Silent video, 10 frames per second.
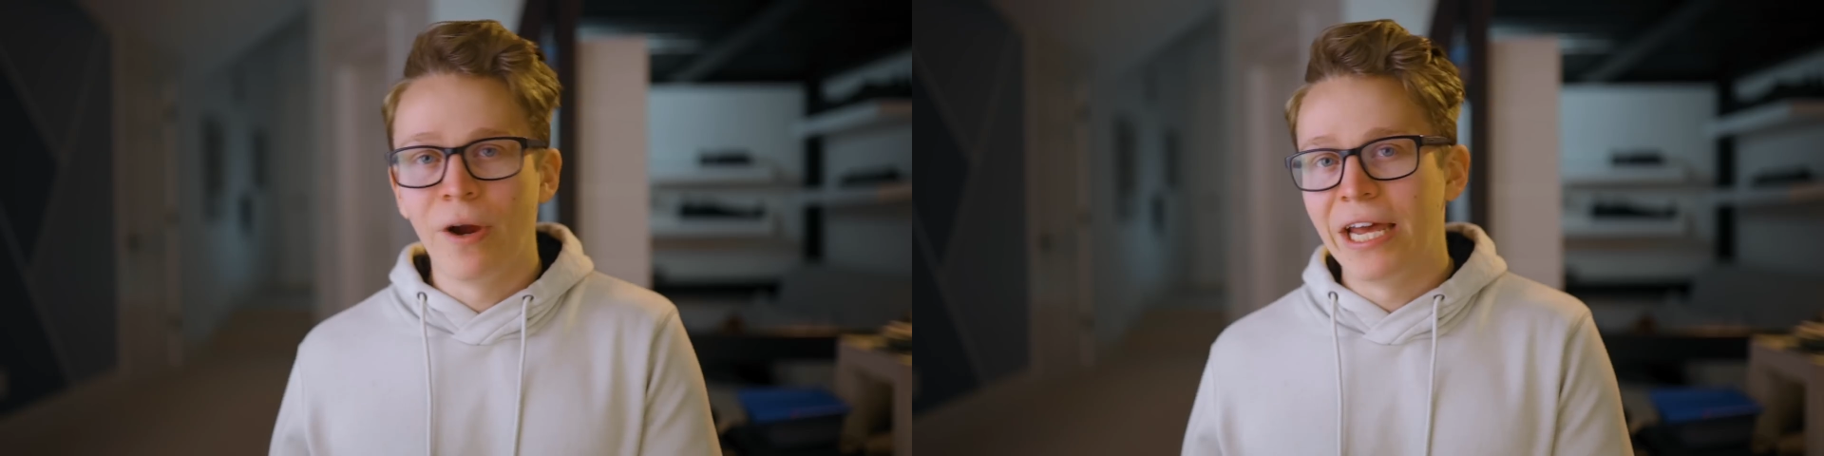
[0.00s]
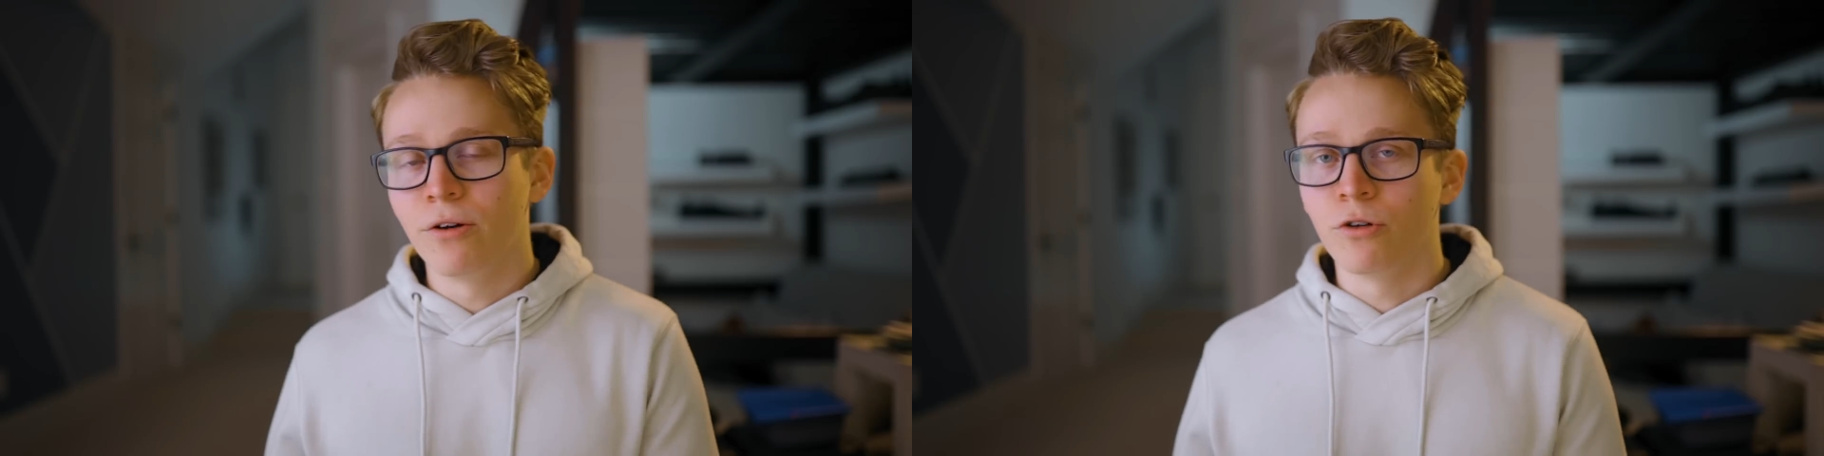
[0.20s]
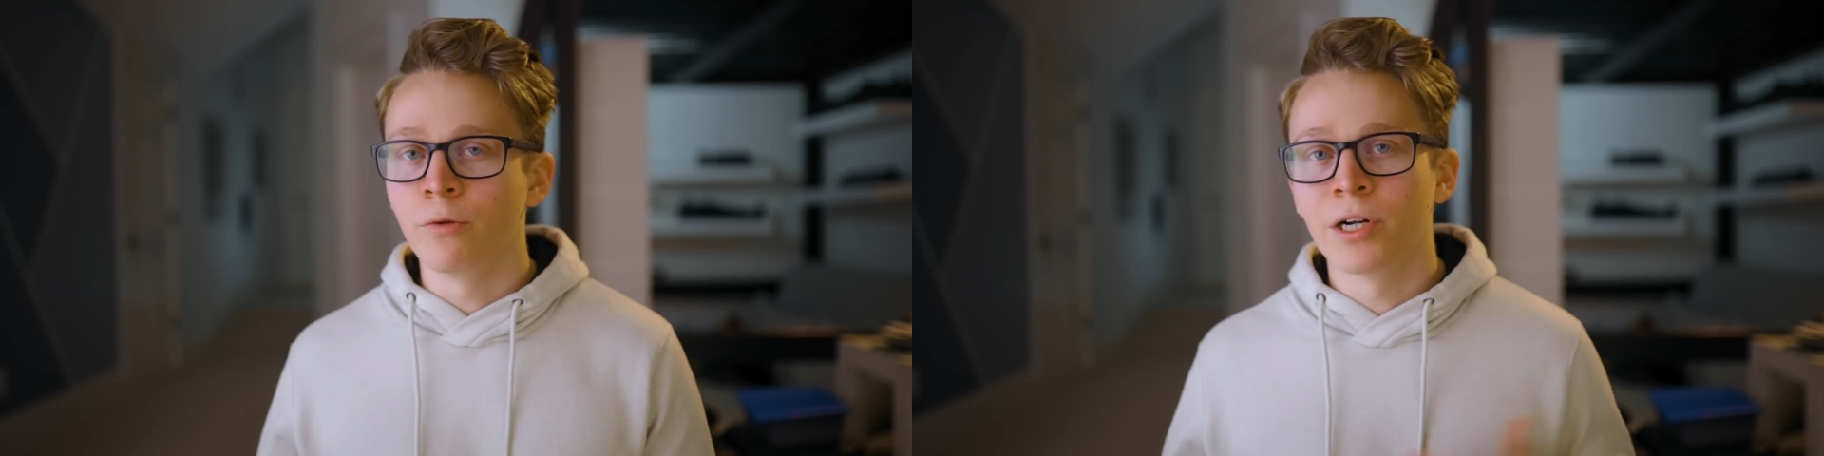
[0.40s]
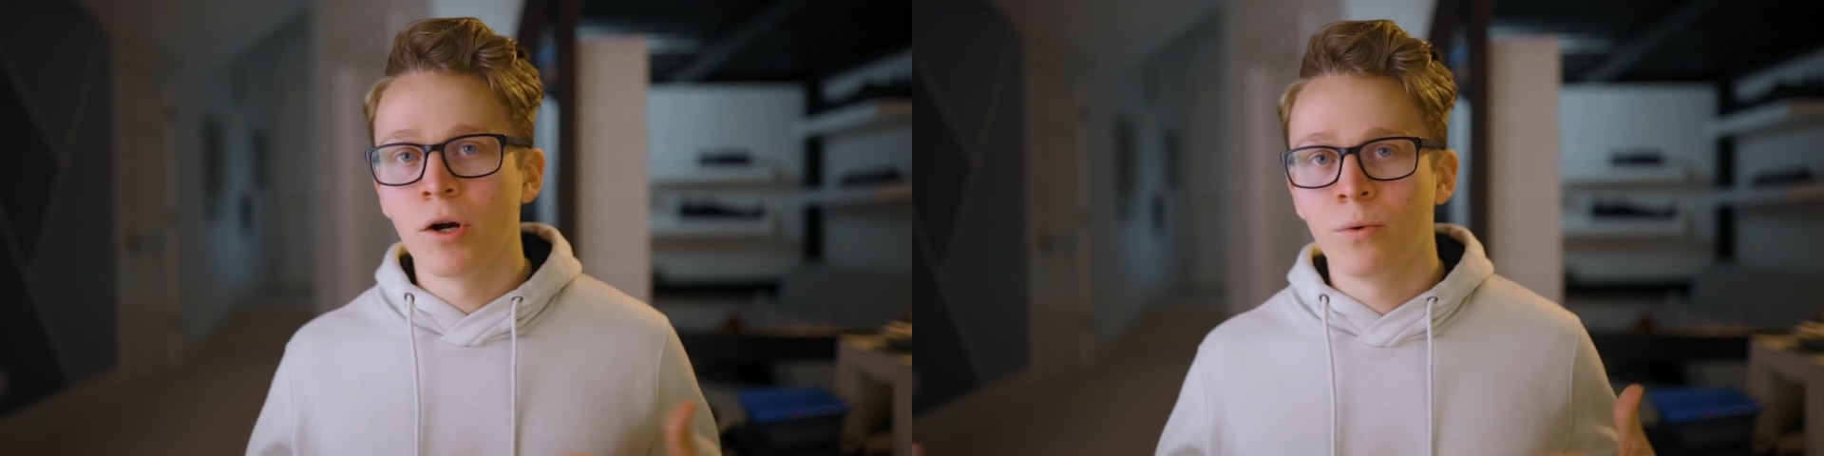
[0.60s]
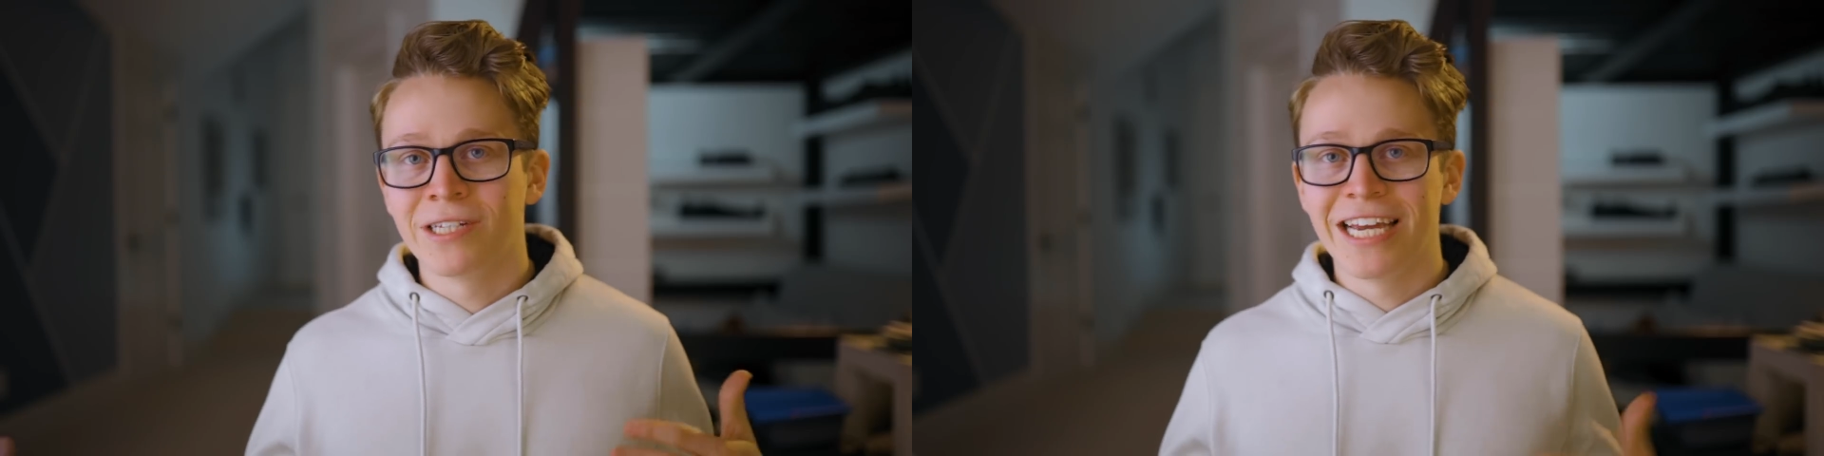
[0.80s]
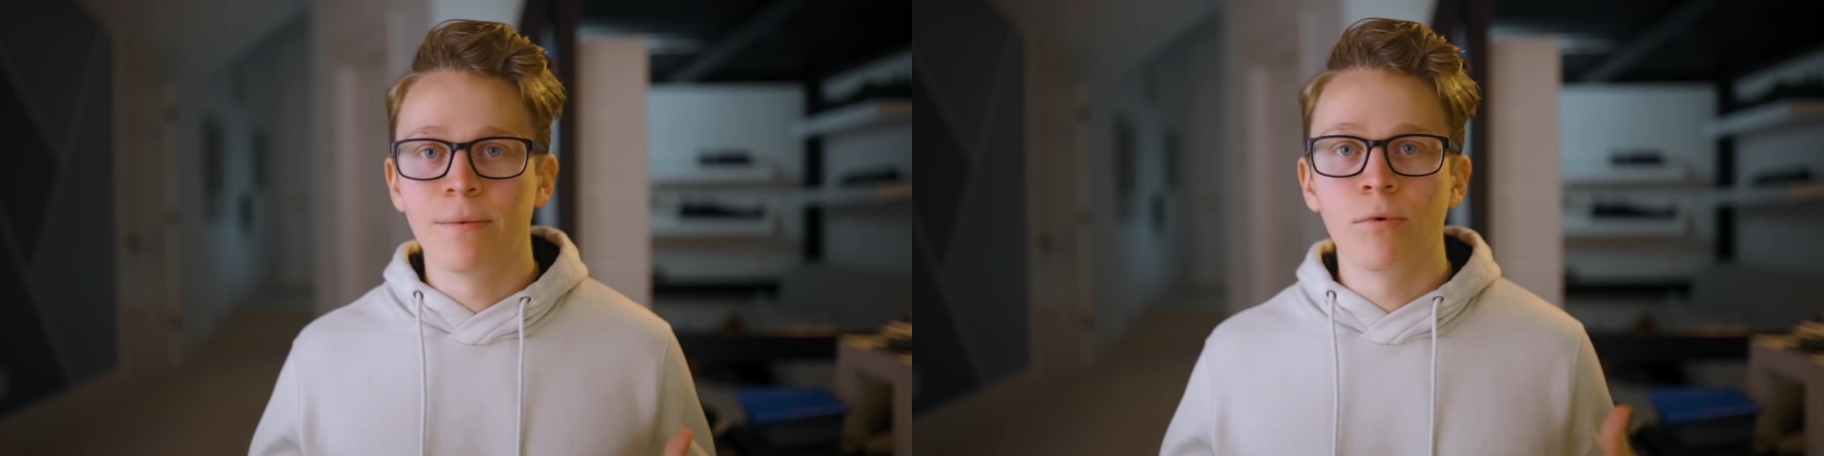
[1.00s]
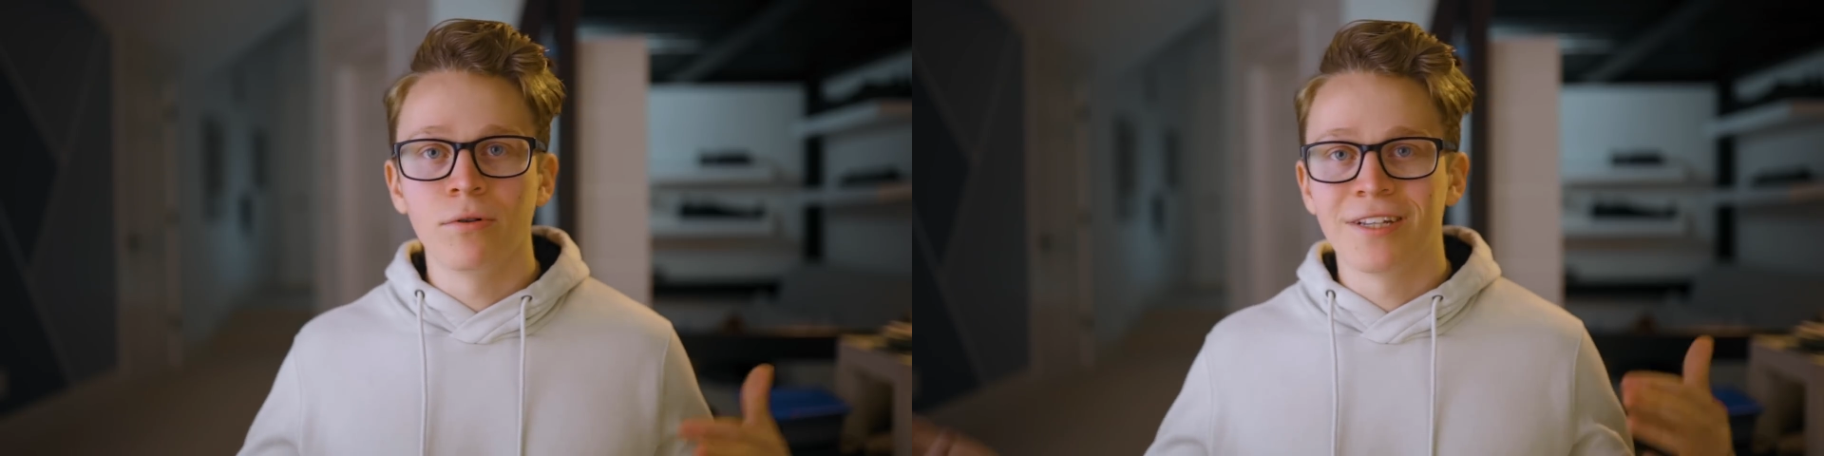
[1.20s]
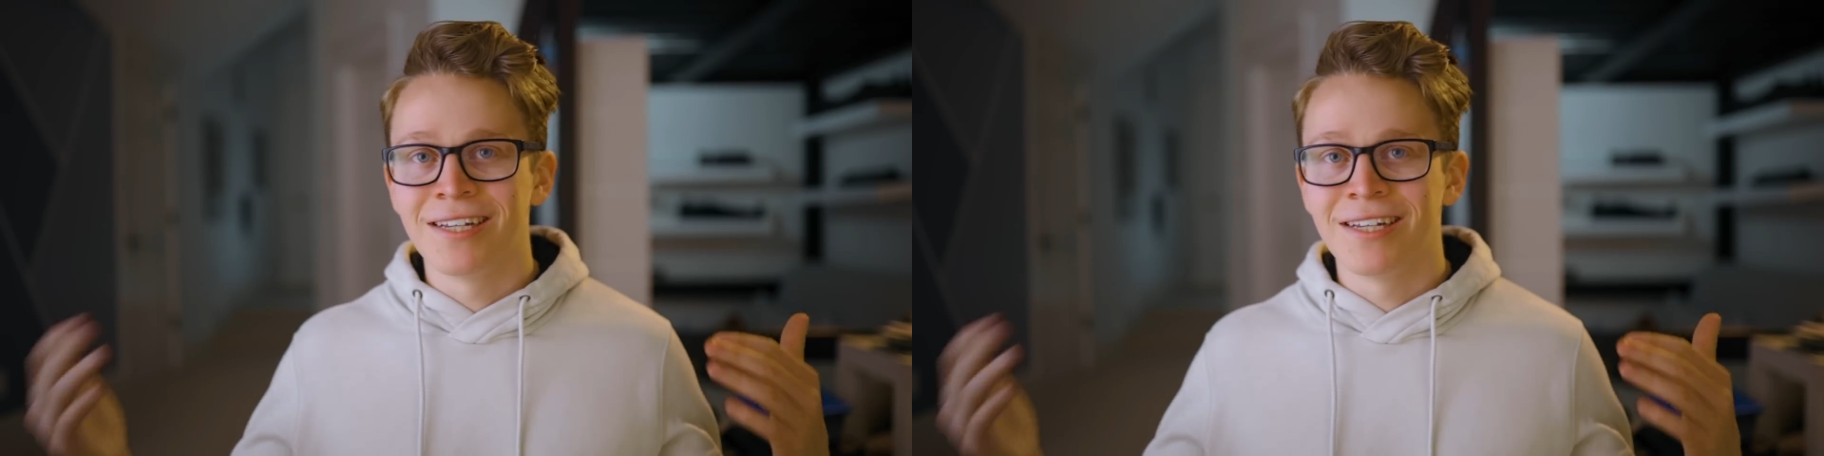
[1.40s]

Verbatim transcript: way that Luminar was able